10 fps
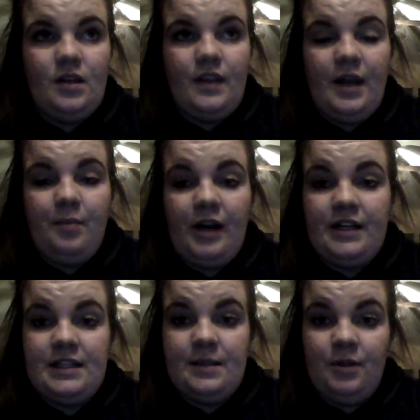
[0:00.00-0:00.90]
they
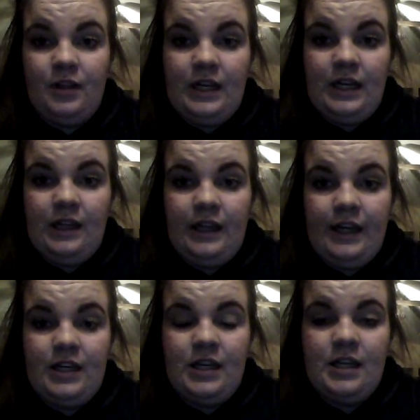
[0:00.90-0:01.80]
practice simulating
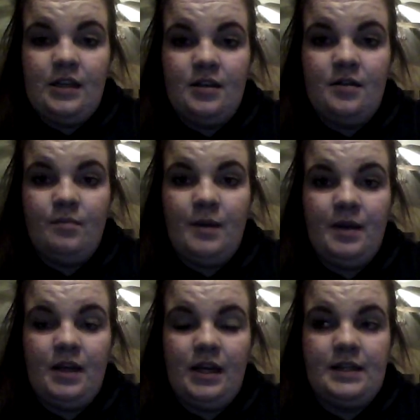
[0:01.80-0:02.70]
like
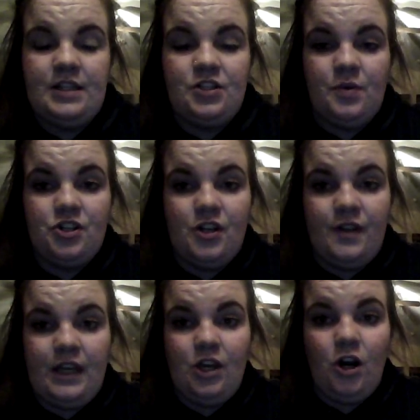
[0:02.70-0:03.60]
maybe a situation in
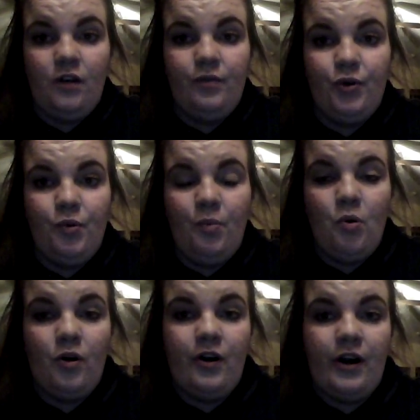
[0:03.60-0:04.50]
the ER room
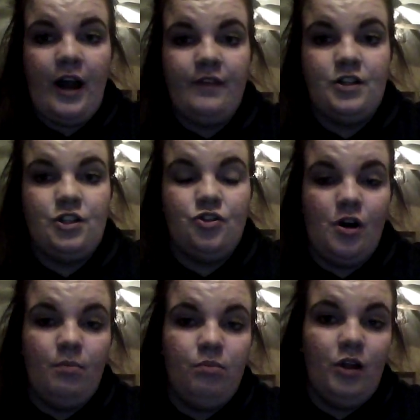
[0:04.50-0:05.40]
or having to
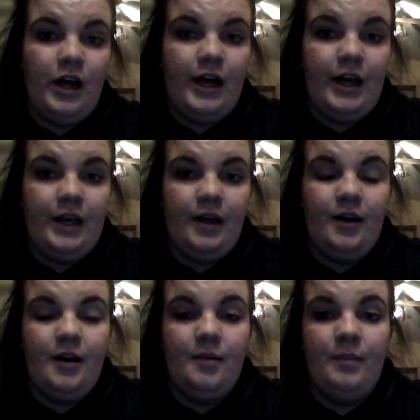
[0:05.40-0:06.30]
draw
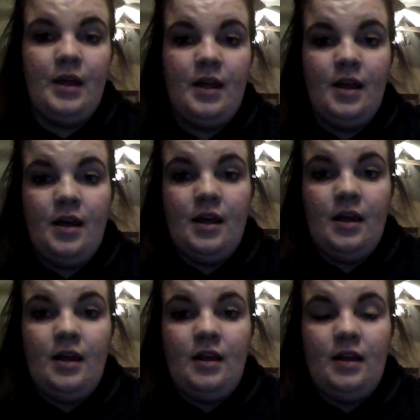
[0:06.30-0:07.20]
blood,
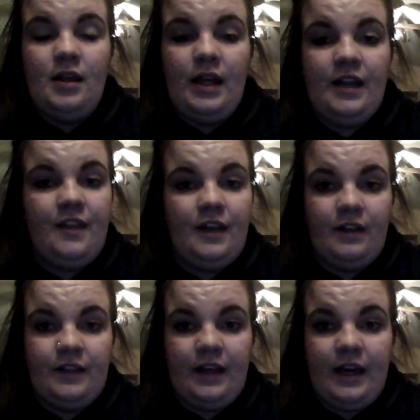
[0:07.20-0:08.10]
anything
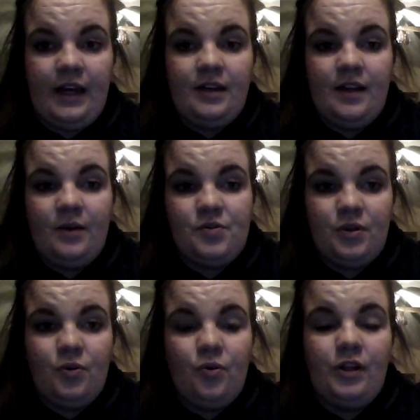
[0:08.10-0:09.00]
like that. That was
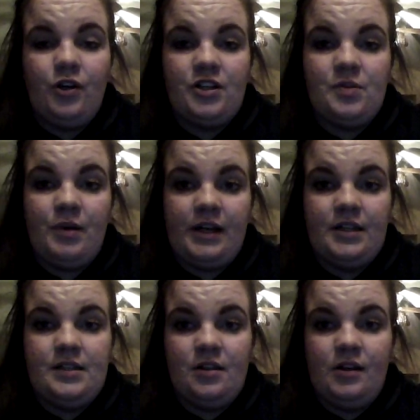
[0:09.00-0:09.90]
really cool, and you got to
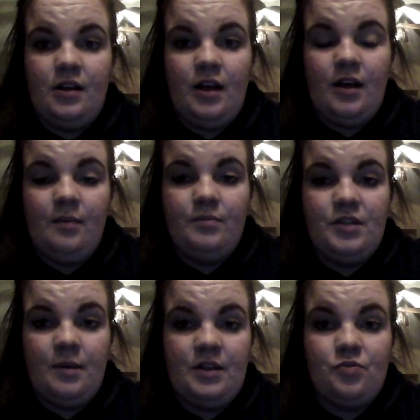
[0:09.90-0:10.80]
practice on
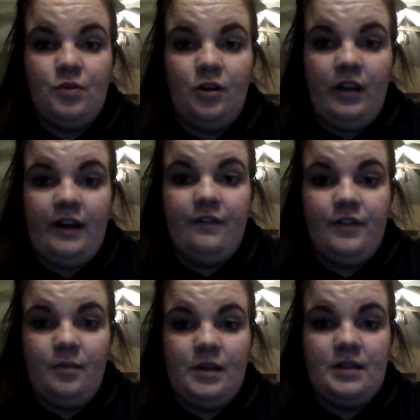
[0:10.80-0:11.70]
dummies, real life
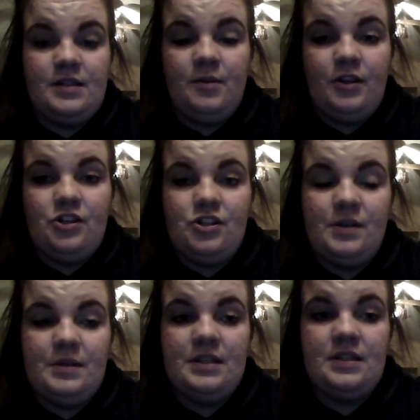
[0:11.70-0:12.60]
dummies, simulation
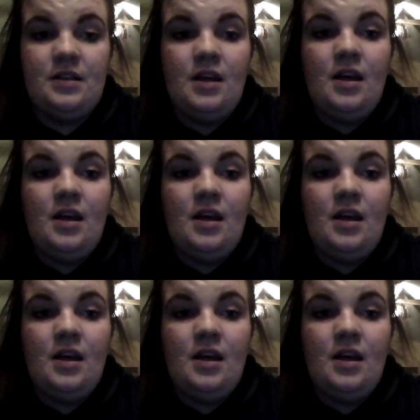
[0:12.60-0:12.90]
dummies.